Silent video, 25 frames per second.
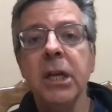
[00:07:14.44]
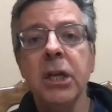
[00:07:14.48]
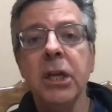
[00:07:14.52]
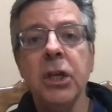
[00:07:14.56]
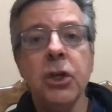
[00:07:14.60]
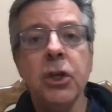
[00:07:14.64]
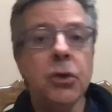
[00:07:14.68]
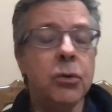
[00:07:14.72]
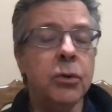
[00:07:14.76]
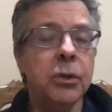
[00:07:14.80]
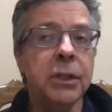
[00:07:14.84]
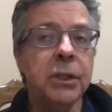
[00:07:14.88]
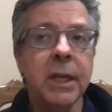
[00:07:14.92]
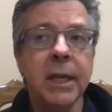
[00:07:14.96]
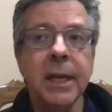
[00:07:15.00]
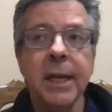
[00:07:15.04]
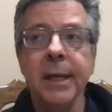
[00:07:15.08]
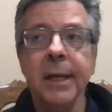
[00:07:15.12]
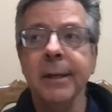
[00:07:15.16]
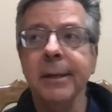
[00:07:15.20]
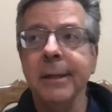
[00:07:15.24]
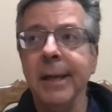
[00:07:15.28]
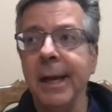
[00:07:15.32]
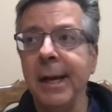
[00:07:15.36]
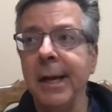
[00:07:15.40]

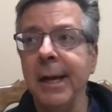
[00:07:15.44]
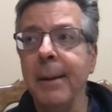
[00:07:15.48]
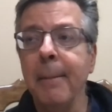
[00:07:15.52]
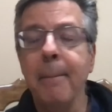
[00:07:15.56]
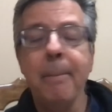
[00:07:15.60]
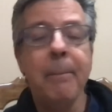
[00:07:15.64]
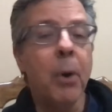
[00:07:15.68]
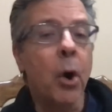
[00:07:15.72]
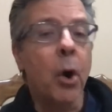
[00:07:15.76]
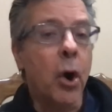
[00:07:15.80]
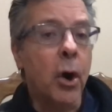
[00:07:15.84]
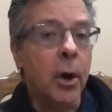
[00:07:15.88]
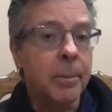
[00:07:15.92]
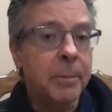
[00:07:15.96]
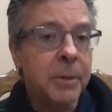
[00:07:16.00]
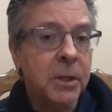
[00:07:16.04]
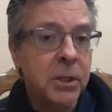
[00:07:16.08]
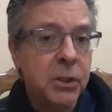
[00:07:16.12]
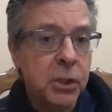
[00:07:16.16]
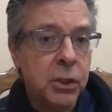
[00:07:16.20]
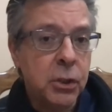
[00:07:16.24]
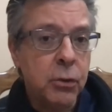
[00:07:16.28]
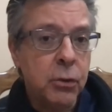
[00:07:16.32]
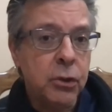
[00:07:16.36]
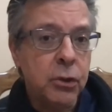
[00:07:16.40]
using uh, barbed
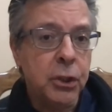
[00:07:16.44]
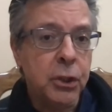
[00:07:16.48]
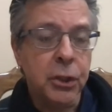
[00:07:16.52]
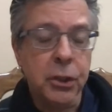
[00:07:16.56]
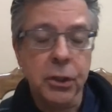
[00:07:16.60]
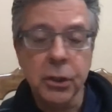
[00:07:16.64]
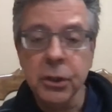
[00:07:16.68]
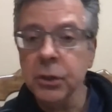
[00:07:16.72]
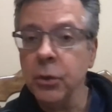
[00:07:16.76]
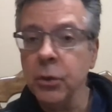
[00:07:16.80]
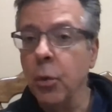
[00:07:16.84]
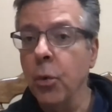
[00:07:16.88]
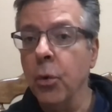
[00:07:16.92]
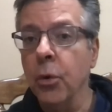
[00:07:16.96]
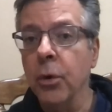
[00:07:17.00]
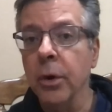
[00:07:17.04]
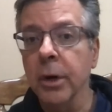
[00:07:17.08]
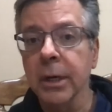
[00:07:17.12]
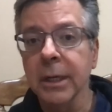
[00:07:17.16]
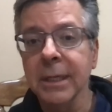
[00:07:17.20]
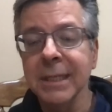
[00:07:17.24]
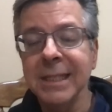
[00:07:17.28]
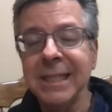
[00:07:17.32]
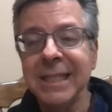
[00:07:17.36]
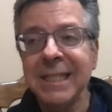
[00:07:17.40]
sutures
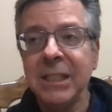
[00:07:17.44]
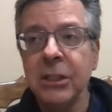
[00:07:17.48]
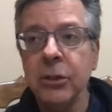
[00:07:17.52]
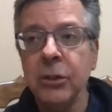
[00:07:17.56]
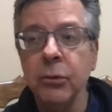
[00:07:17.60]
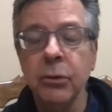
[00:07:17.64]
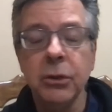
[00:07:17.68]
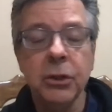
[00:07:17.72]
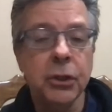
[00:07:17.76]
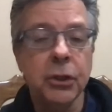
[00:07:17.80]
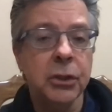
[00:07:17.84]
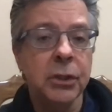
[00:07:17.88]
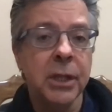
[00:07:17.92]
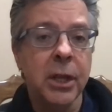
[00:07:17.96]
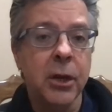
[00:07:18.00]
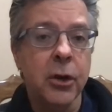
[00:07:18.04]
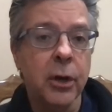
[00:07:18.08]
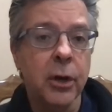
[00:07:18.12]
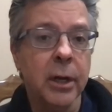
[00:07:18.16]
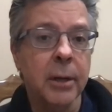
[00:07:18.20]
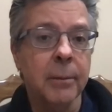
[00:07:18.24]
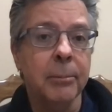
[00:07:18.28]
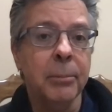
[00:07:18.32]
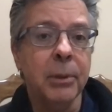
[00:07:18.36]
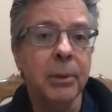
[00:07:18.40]
or sutures that
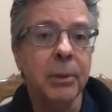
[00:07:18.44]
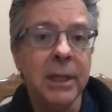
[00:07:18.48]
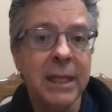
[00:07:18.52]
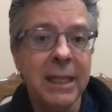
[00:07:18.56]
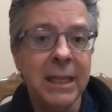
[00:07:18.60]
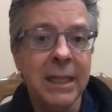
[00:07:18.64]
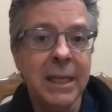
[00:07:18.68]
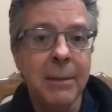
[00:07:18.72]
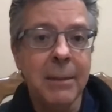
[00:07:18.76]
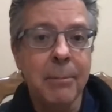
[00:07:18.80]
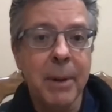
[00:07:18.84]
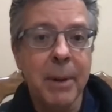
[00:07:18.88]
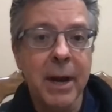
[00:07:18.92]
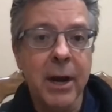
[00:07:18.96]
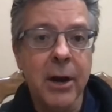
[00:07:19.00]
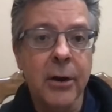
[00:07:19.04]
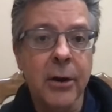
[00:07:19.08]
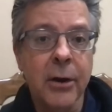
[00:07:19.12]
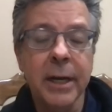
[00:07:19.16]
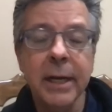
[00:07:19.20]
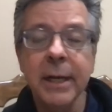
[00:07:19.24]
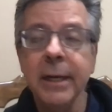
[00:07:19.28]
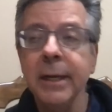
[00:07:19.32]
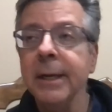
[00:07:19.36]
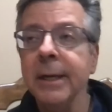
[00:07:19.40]
are completely
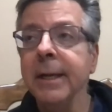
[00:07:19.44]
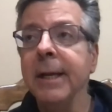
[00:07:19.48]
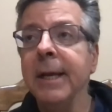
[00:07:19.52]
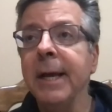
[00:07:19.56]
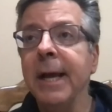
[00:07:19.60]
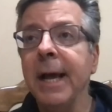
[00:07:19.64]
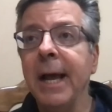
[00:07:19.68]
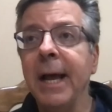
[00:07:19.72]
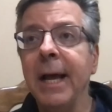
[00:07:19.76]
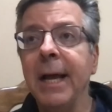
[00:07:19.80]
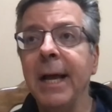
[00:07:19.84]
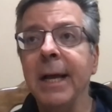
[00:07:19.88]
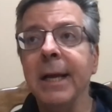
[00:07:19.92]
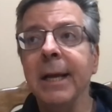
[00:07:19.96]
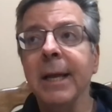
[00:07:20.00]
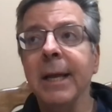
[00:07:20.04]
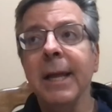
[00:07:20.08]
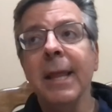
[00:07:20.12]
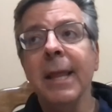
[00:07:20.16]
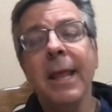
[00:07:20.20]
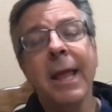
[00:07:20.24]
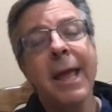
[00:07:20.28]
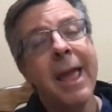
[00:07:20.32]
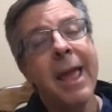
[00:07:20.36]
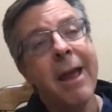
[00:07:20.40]
buried. Mm. Uh, mm-hmm.
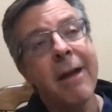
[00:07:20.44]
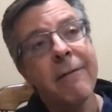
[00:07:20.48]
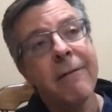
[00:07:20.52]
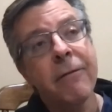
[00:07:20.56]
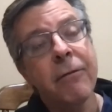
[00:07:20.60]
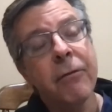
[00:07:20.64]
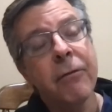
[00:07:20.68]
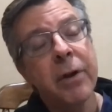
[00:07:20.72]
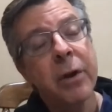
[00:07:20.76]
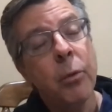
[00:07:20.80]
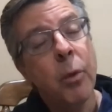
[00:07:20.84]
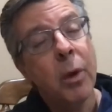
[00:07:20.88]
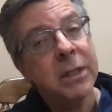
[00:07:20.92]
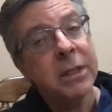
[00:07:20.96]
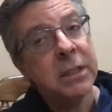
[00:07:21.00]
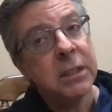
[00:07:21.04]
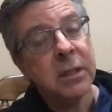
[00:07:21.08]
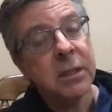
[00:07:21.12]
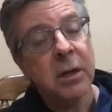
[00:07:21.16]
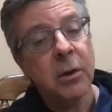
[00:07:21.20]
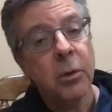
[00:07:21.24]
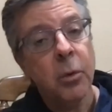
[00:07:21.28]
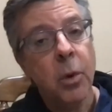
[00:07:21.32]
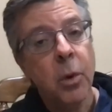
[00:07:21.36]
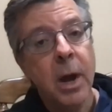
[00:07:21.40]
every
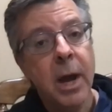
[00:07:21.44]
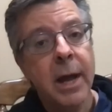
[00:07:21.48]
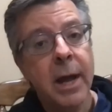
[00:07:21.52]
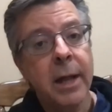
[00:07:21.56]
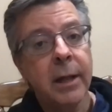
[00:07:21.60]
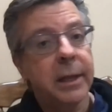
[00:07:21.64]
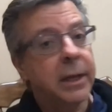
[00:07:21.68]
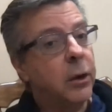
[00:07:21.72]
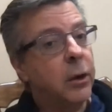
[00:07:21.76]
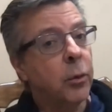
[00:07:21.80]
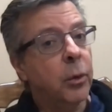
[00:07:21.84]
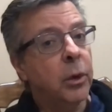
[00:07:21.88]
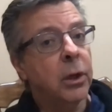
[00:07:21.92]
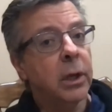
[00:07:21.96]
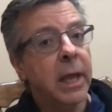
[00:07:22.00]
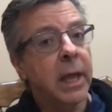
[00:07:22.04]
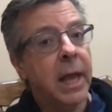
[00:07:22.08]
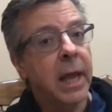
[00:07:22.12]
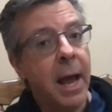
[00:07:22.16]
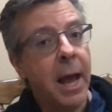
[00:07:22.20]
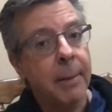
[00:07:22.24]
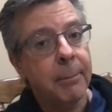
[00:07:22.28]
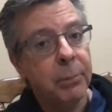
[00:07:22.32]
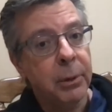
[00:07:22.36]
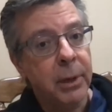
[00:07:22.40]
once in a while, in a real
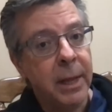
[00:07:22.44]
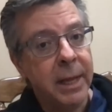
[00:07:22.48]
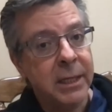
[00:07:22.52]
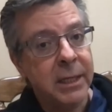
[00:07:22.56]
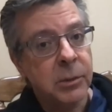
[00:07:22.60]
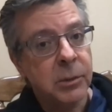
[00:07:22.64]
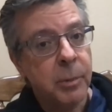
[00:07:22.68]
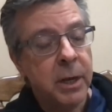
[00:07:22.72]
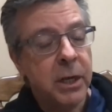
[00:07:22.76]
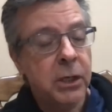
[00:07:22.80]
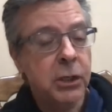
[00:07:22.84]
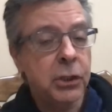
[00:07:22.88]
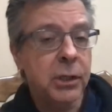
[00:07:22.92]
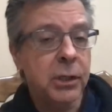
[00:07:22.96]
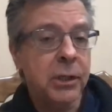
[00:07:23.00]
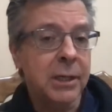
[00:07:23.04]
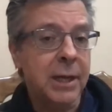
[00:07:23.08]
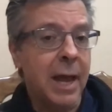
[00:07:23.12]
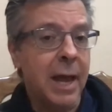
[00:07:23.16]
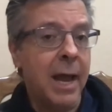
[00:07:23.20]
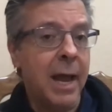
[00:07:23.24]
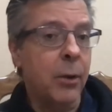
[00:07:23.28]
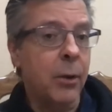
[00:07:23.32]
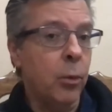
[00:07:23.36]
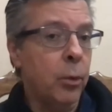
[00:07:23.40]
complex patient,
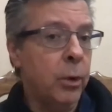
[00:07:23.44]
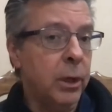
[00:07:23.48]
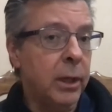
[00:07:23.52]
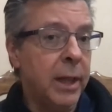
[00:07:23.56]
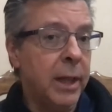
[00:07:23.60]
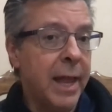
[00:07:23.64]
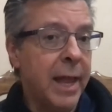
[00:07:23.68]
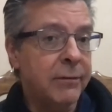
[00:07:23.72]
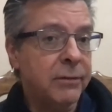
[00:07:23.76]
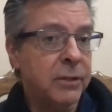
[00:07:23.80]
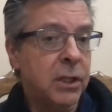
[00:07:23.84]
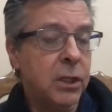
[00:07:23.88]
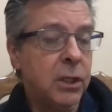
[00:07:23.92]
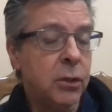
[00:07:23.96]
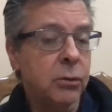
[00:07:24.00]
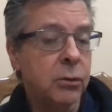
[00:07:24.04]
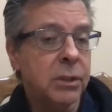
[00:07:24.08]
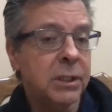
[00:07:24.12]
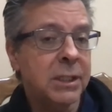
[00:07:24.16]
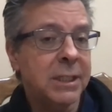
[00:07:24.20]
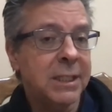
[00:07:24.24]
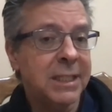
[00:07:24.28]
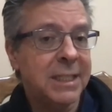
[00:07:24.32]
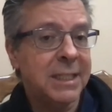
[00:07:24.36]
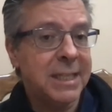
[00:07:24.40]
I will have to
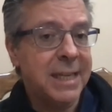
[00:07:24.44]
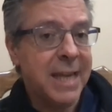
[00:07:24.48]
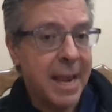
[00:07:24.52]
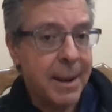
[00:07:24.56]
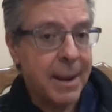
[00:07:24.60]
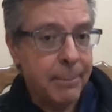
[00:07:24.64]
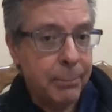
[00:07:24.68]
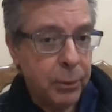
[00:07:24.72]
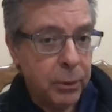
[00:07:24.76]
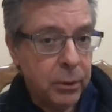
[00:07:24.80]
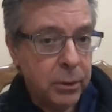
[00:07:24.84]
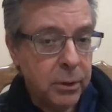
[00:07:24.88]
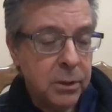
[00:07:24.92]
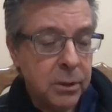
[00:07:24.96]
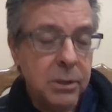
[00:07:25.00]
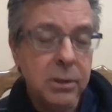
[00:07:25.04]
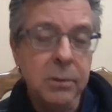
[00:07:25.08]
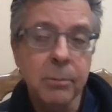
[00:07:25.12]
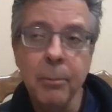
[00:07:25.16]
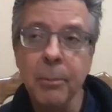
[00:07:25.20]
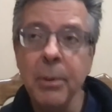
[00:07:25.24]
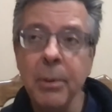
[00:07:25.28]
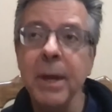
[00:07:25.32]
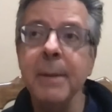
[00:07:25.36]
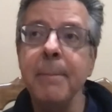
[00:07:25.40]
use staples,
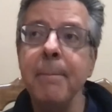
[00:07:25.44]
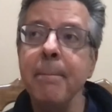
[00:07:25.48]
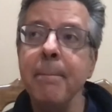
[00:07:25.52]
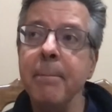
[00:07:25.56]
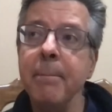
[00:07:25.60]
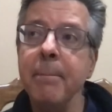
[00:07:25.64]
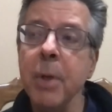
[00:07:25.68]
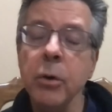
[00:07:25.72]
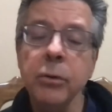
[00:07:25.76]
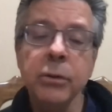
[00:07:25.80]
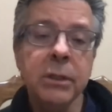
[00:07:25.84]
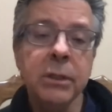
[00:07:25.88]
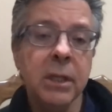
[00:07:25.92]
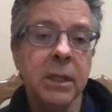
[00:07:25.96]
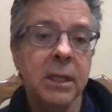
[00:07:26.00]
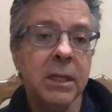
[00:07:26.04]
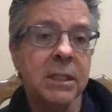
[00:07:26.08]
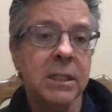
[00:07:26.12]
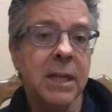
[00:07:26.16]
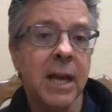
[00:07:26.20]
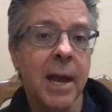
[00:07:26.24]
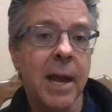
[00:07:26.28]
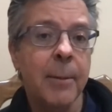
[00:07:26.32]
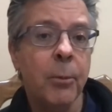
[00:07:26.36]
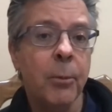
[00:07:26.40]
but most of the
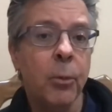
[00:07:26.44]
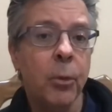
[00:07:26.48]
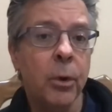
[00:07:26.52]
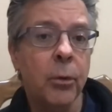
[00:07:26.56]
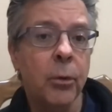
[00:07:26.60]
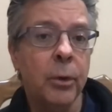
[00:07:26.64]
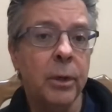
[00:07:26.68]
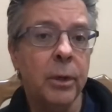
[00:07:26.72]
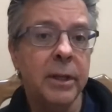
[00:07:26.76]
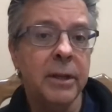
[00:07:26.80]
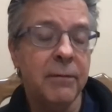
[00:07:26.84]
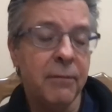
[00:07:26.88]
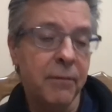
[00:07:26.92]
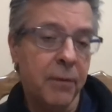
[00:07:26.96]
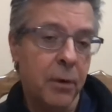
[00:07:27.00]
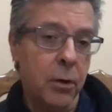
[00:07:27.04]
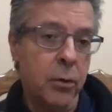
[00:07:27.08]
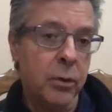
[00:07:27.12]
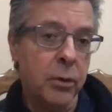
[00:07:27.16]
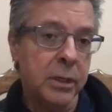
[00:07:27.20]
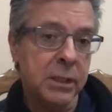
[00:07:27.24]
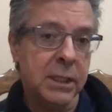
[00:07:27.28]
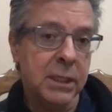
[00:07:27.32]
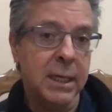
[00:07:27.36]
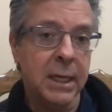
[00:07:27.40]
time we're really
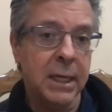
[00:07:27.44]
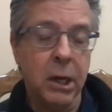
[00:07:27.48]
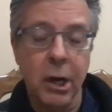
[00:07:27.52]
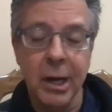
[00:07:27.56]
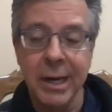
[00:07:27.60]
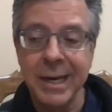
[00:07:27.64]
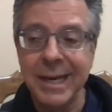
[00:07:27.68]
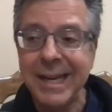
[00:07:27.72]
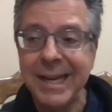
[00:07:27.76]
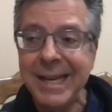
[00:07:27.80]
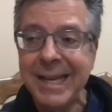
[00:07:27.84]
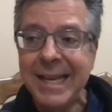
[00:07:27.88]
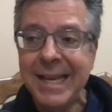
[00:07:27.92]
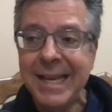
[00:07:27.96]
focusing on